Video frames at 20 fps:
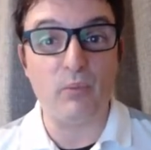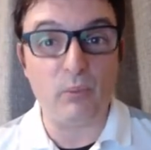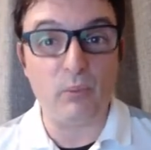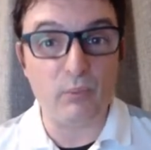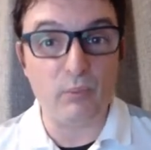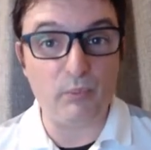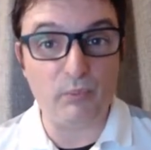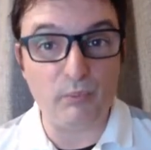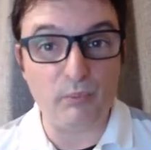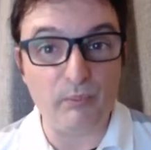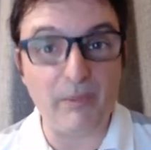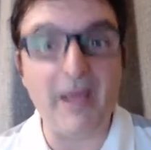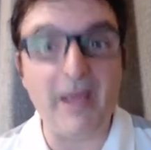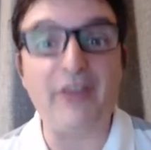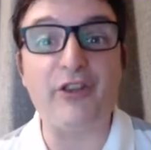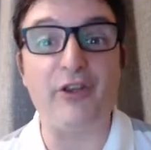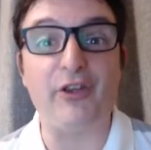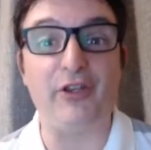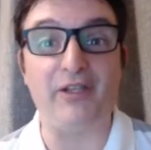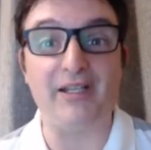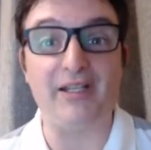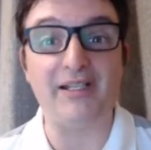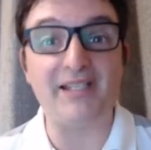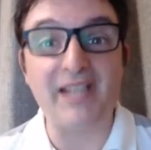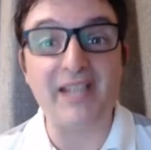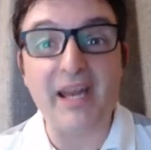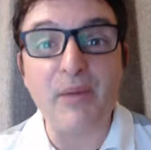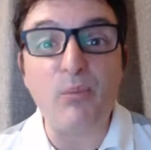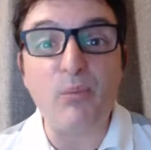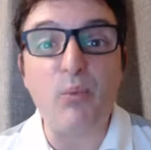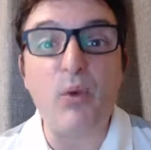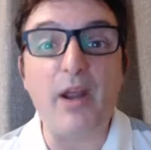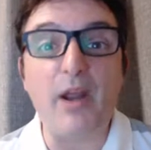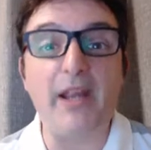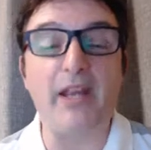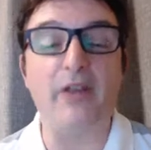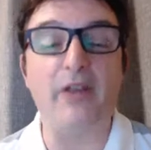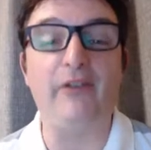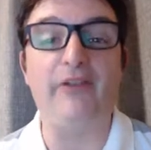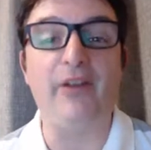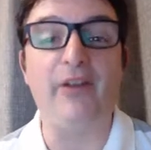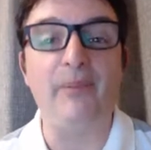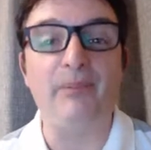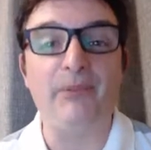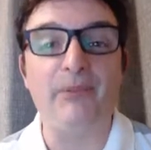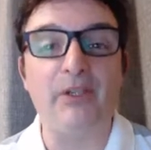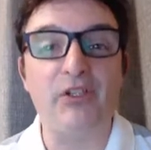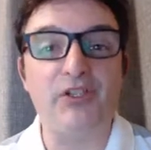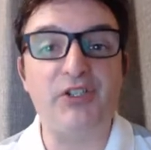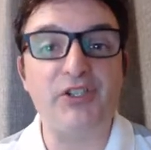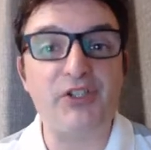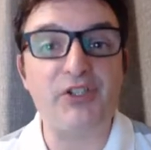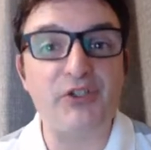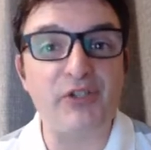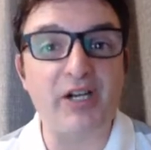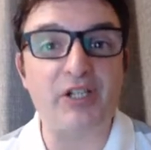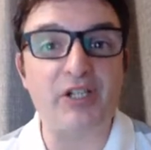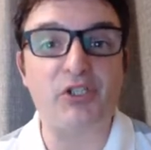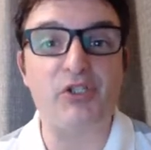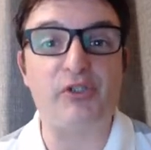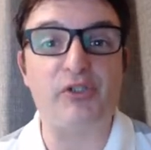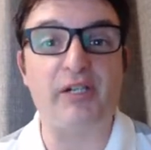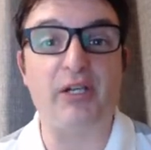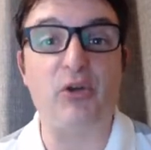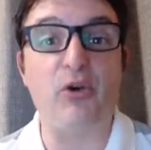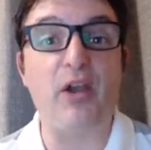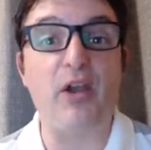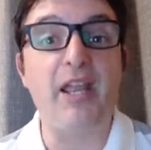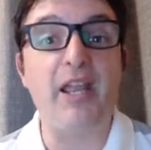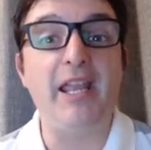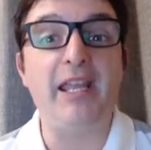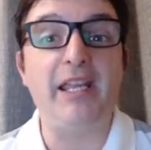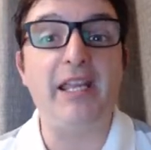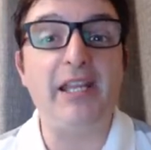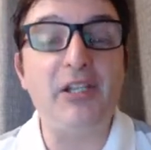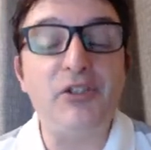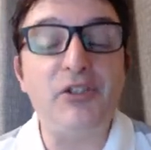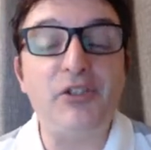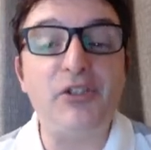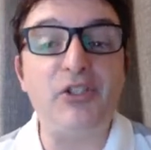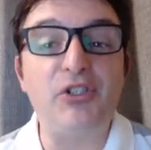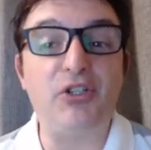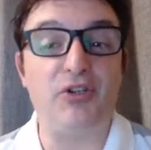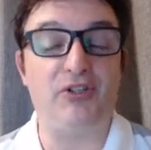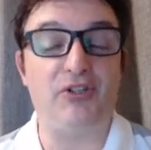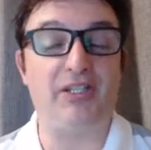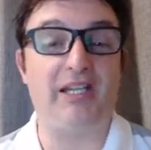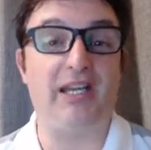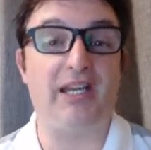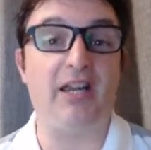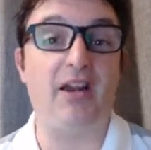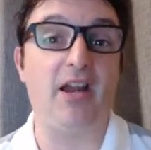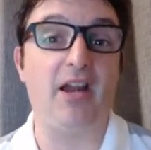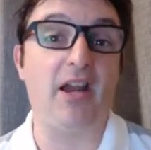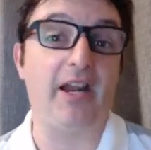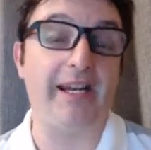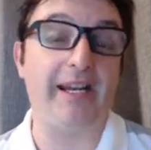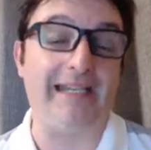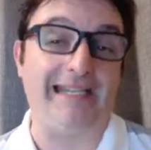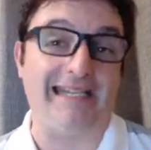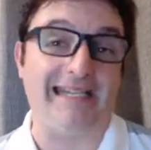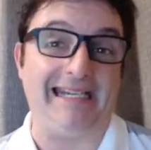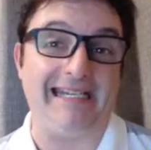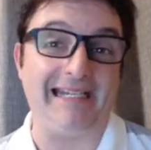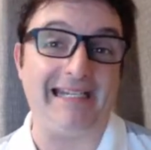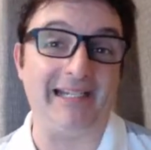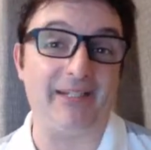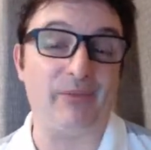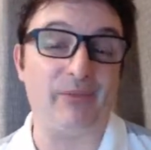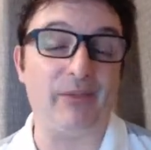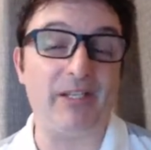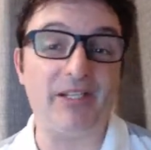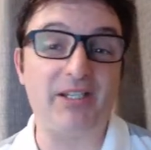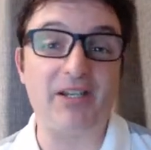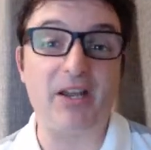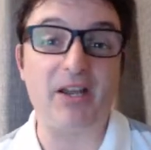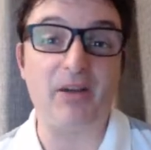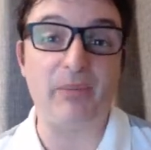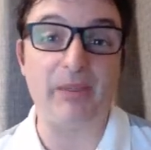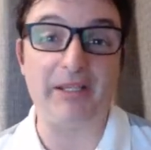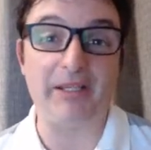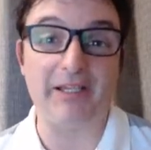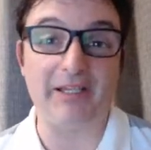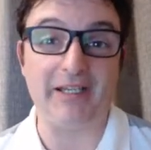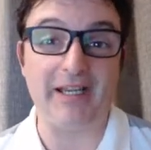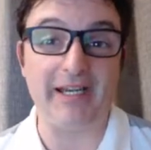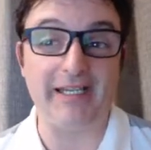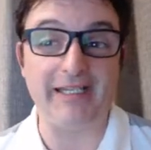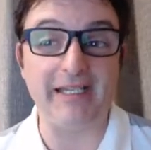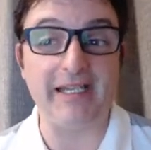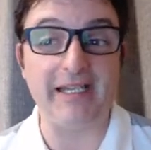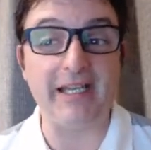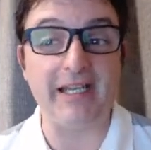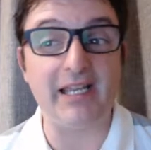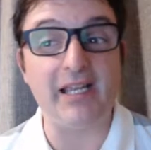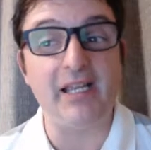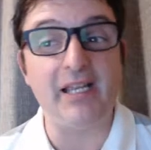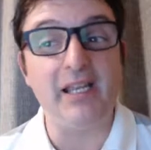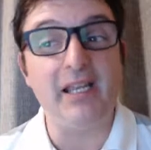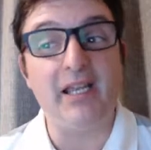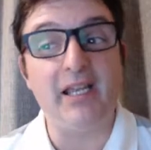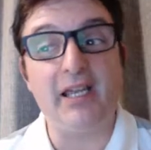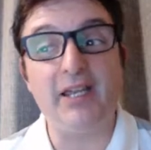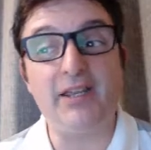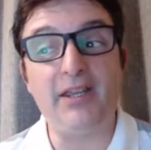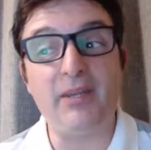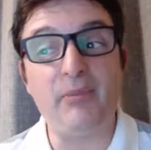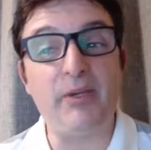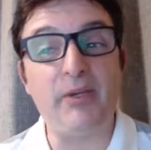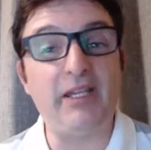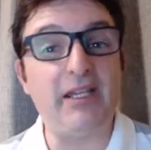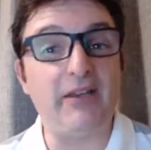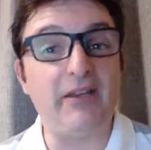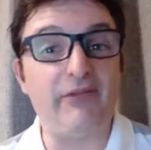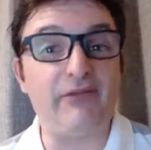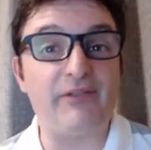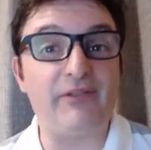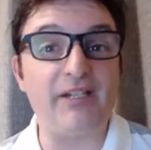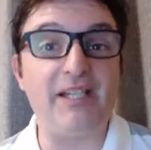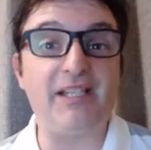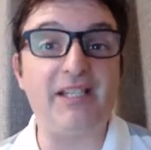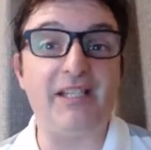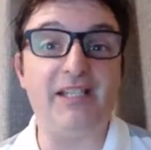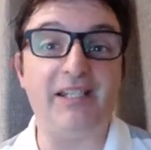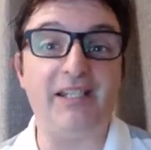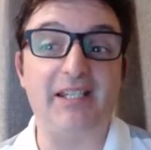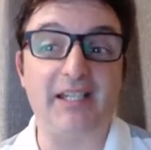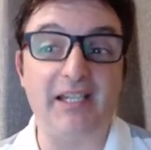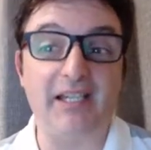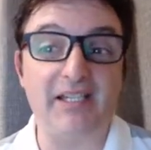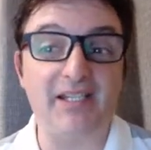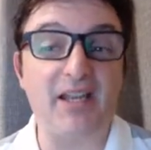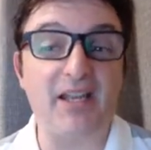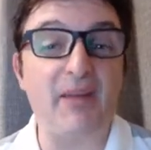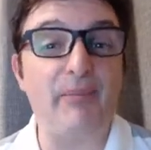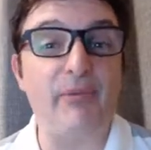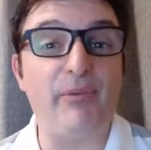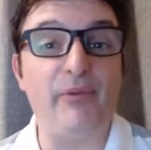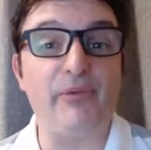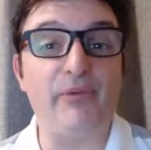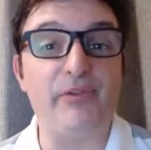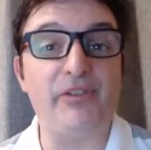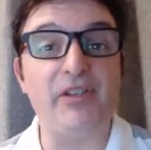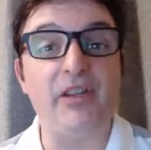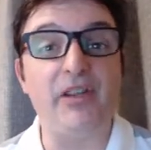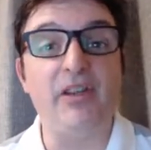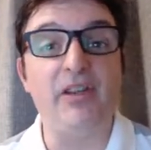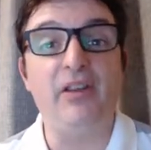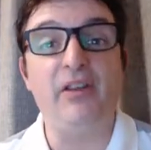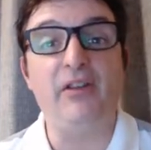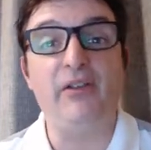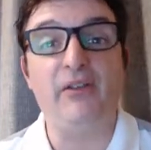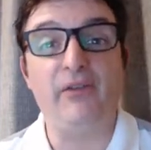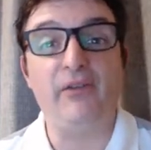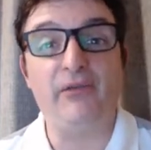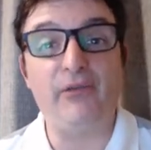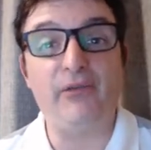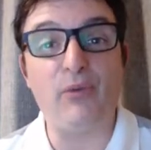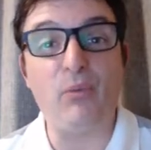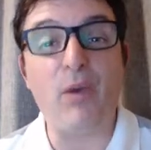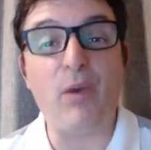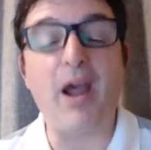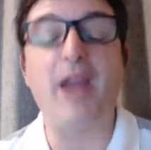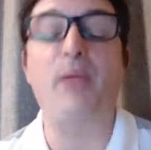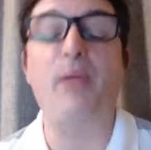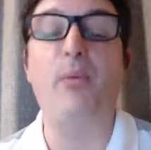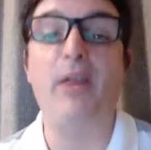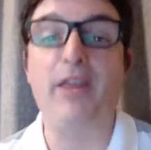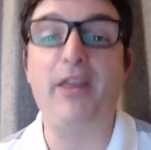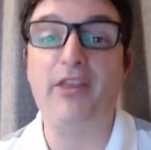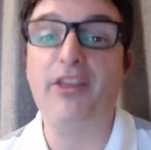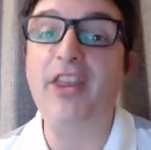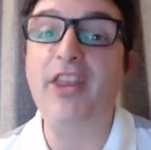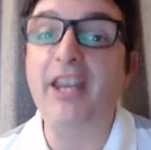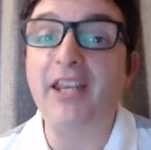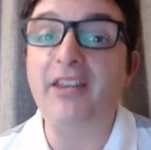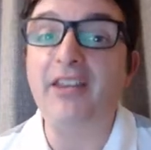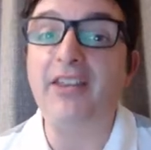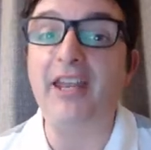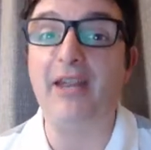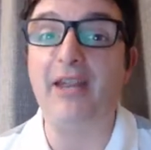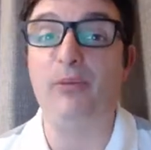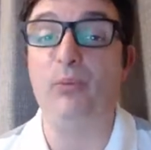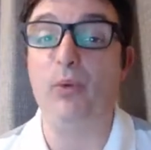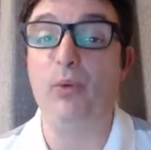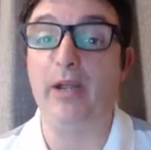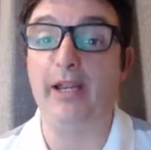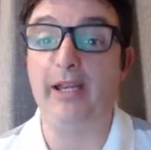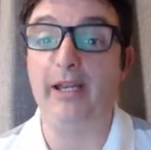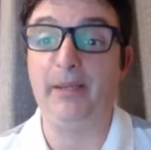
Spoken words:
method, the same way of structuring or introducing our ideas. We start with an idea and then we give reasons and examples for why we think that way.